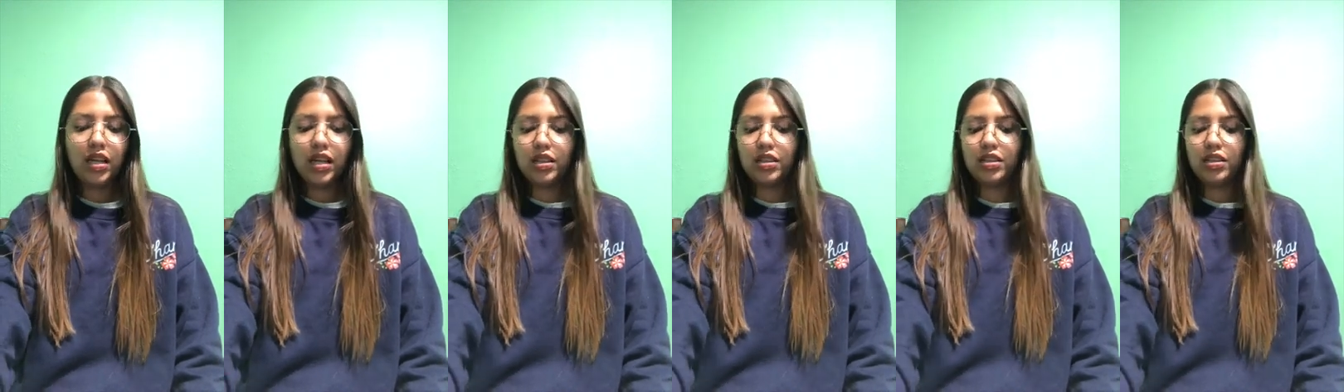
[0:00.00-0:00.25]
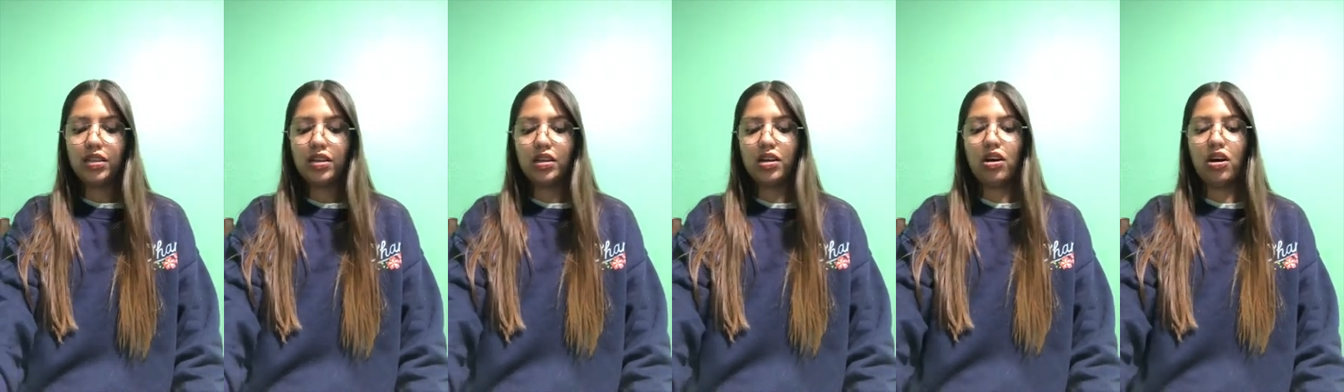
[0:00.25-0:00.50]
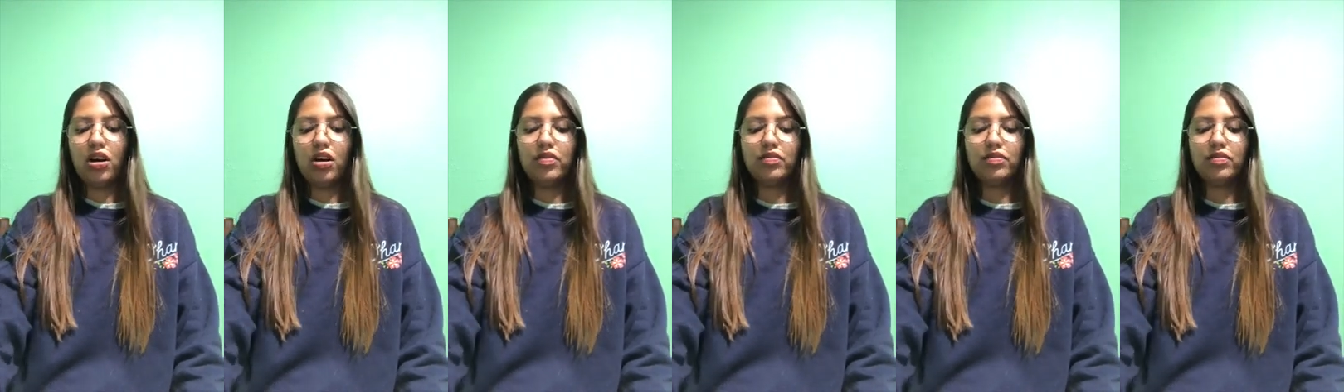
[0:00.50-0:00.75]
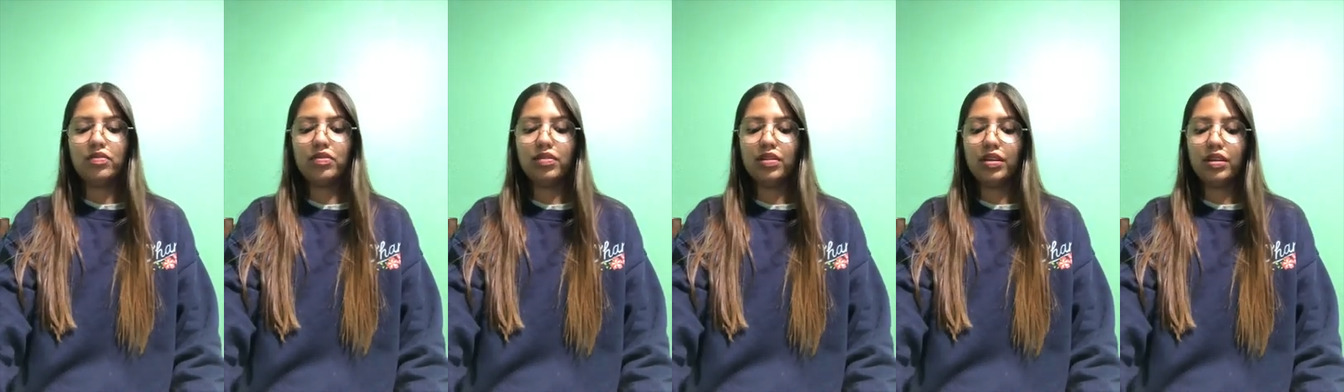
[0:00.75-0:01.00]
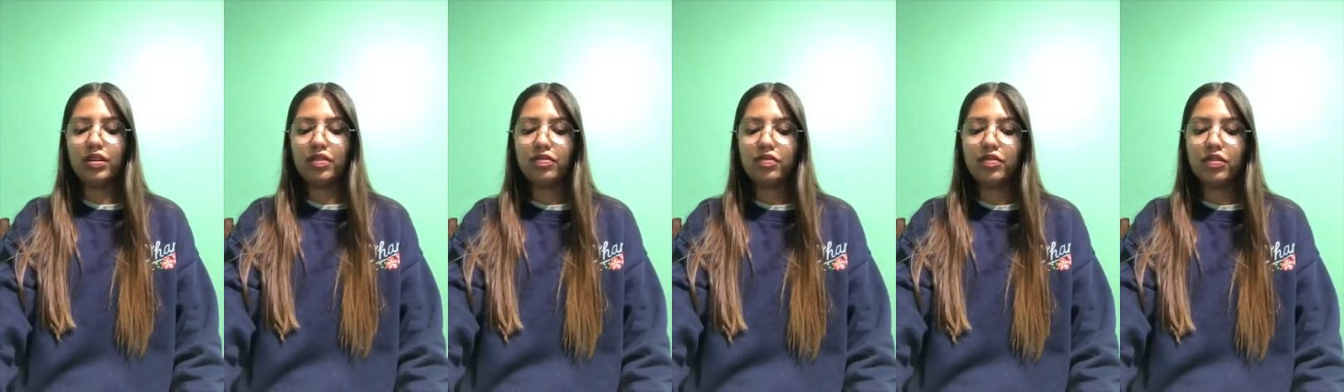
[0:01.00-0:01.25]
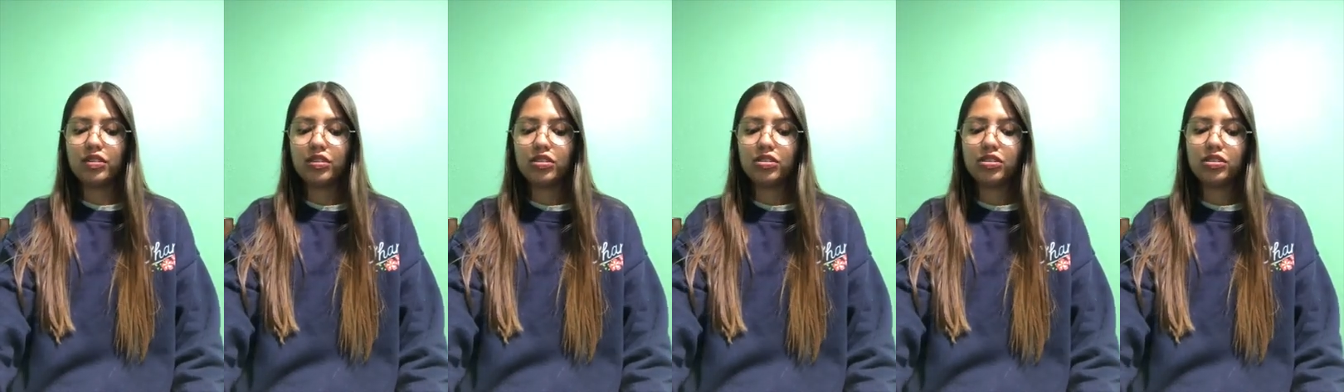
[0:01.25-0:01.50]
The conflict
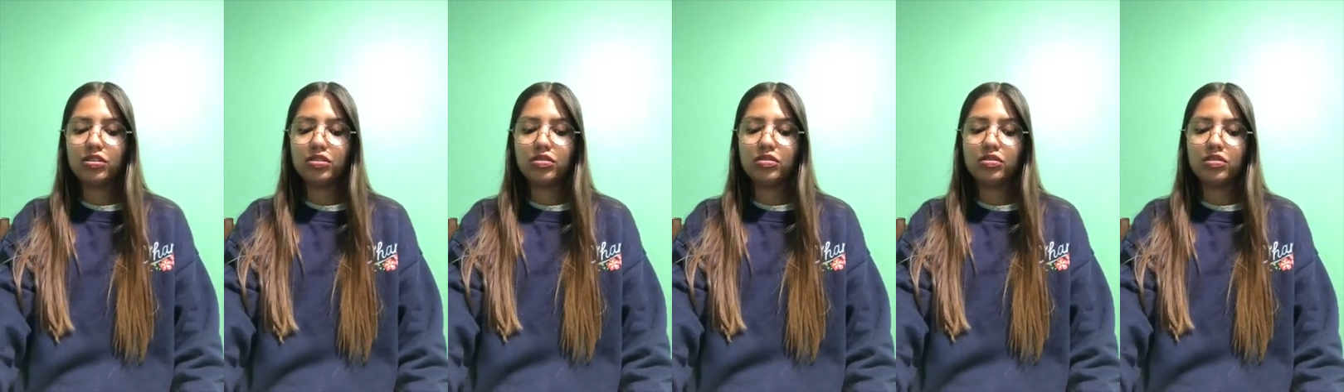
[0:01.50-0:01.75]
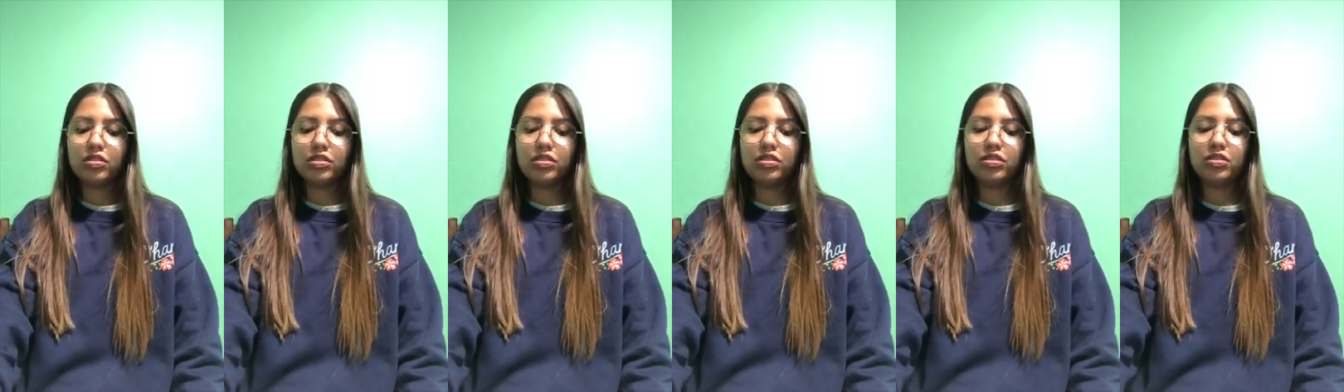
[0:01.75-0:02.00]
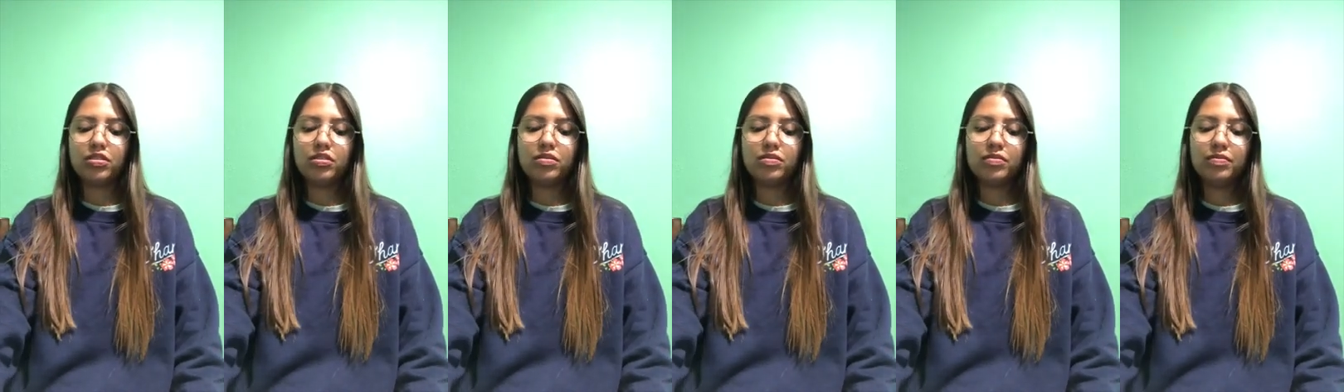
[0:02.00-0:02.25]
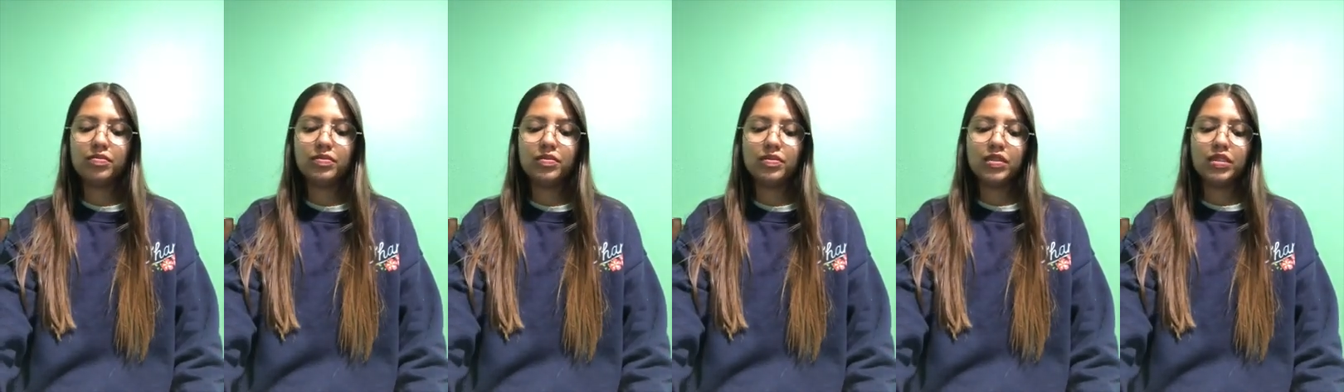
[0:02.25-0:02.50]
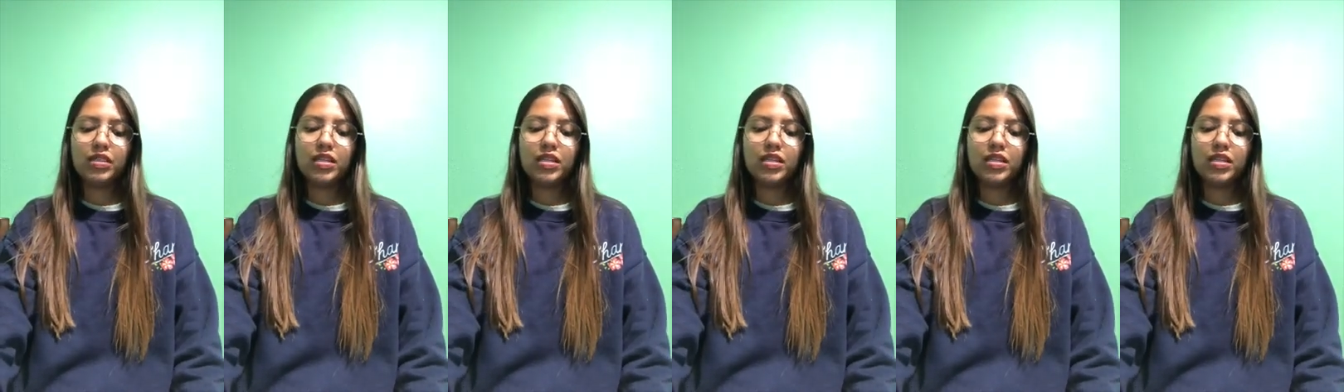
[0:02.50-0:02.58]
functionalism